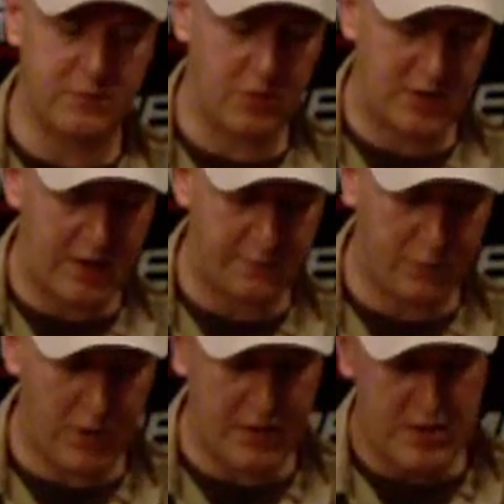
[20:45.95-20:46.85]
You've got left,
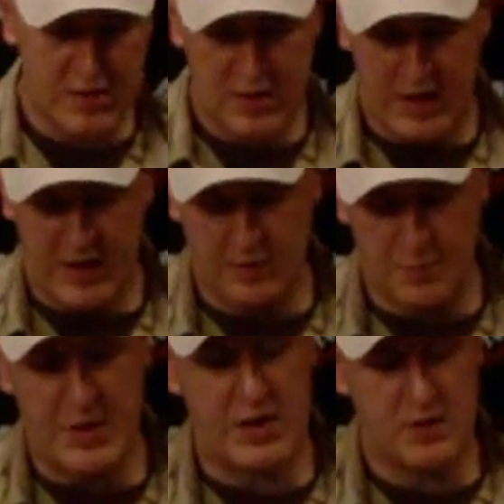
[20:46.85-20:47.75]
right,
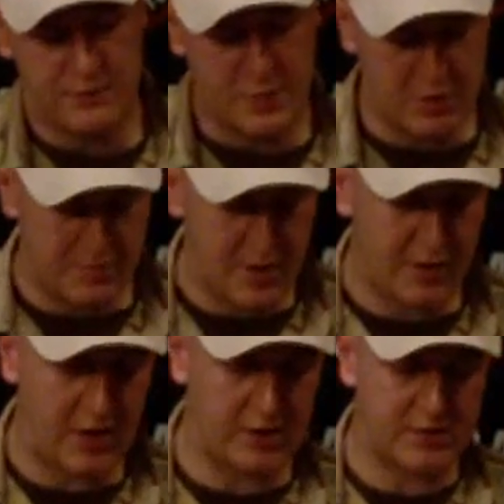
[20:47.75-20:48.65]
and B for bottom
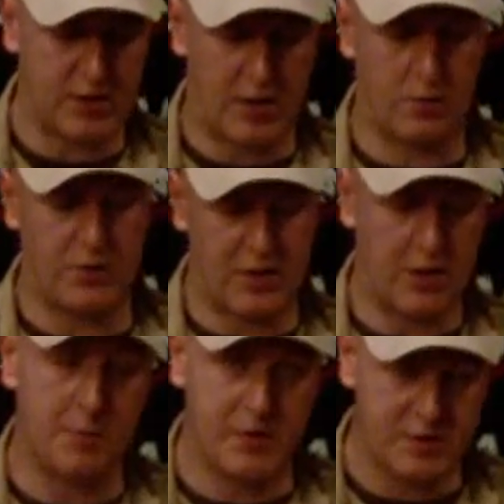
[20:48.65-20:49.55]
markings with the
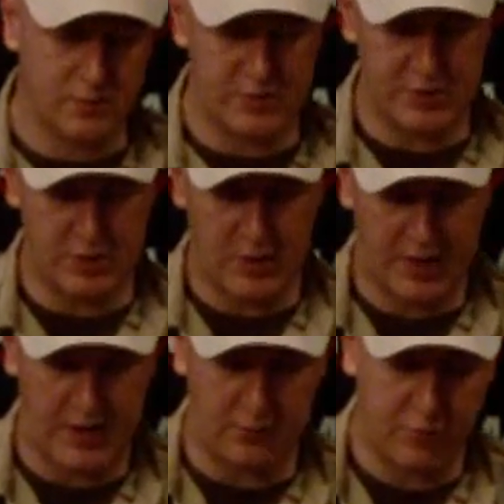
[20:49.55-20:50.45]
numbers, which is
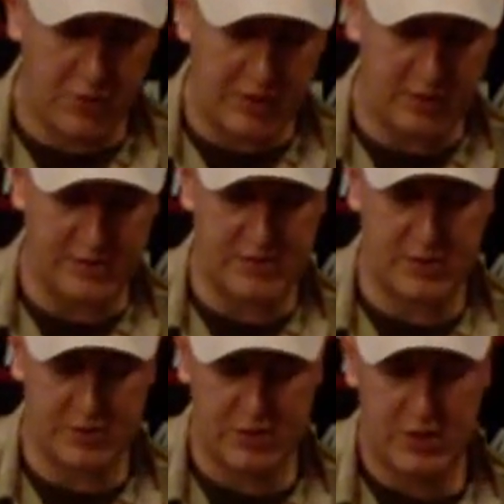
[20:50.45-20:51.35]
again a really nice
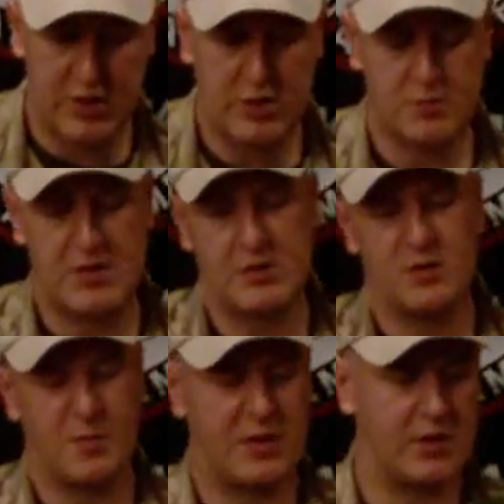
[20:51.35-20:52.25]
touch, which makes it
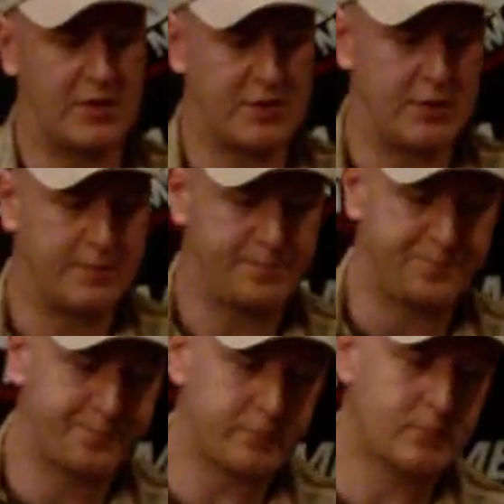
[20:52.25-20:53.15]
look a bit nicer.
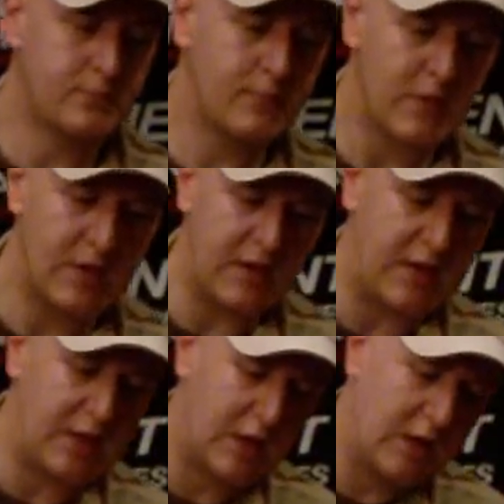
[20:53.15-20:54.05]

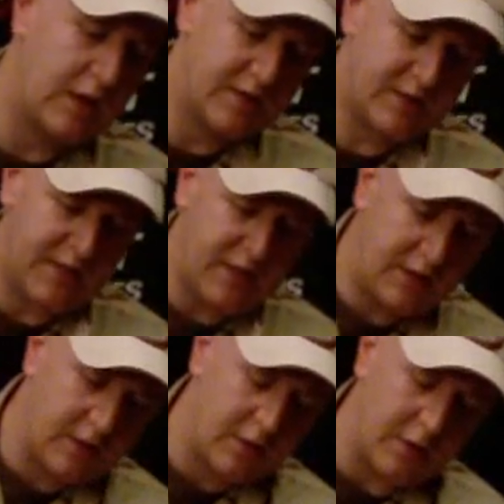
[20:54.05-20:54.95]
The
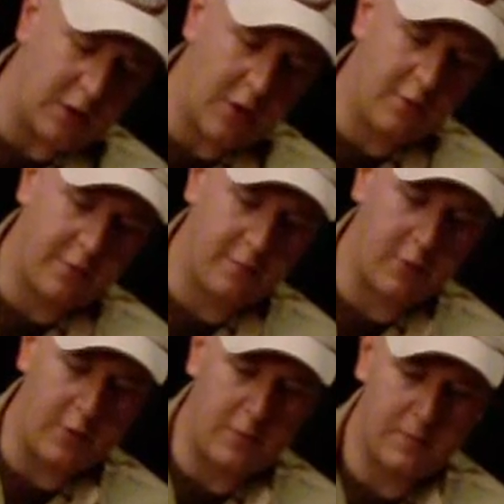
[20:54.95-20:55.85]
teeth that go
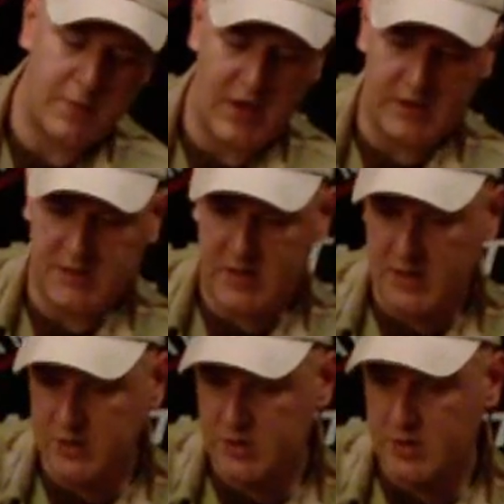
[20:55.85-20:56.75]
through and
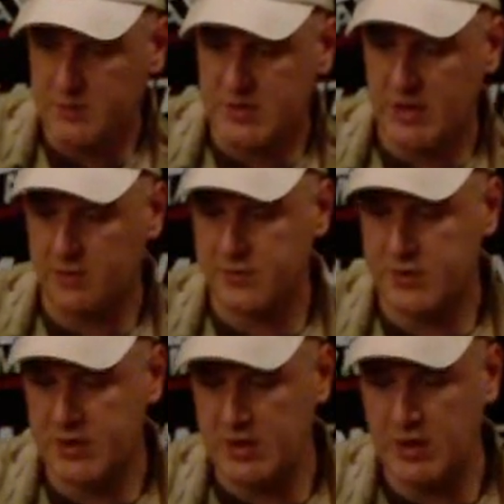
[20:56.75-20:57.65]
attach themselves
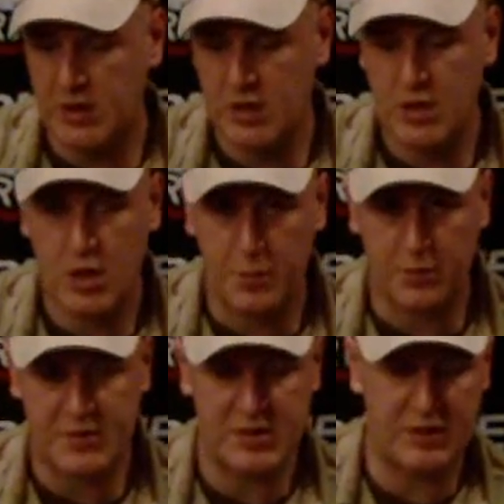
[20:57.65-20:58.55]
to the
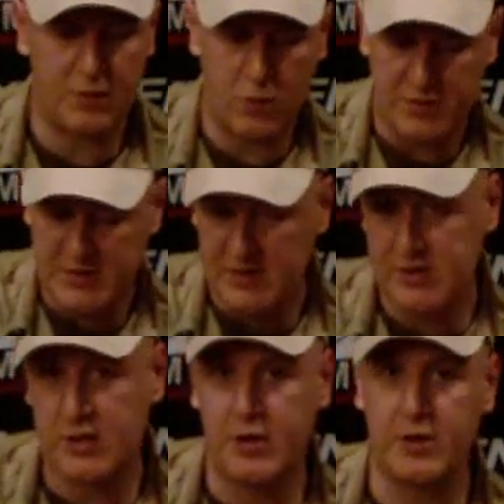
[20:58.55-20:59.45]
upper receiver once that's
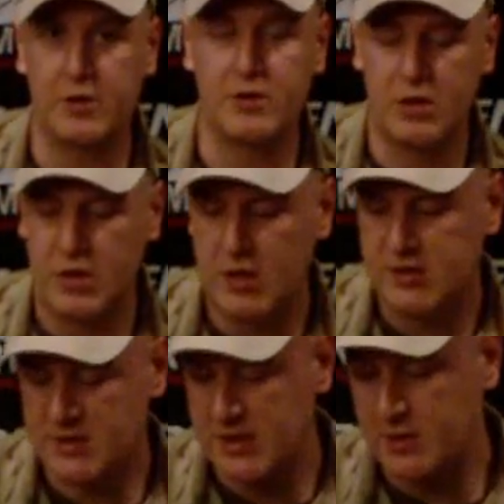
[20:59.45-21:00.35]
slid
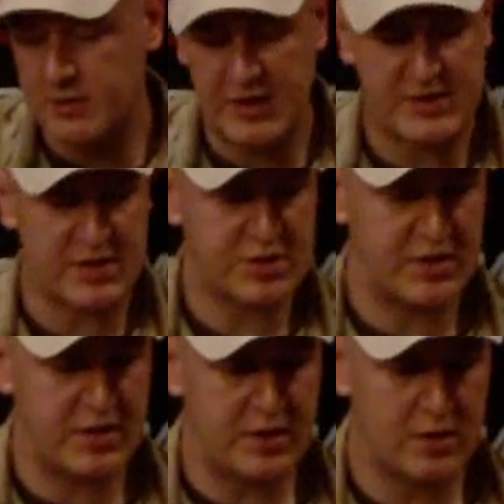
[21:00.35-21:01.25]
on is
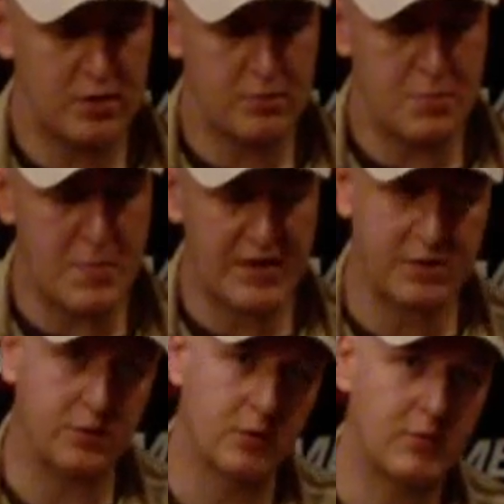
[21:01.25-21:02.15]
actually
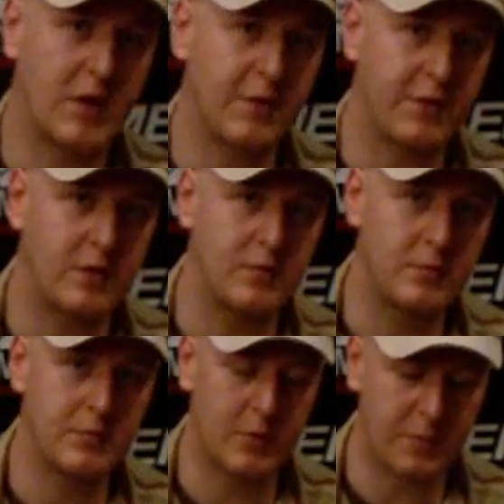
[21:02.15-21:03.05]
metal rather than
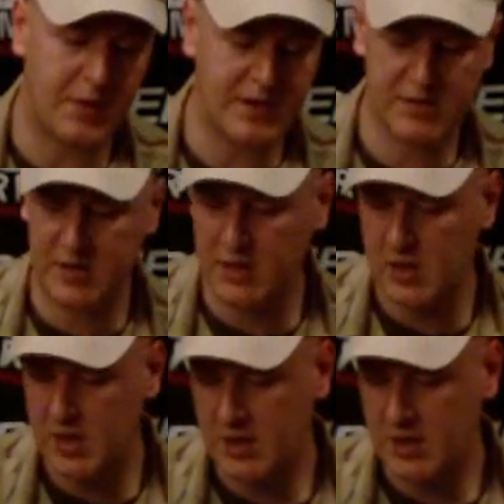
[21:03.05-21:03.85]
plastic.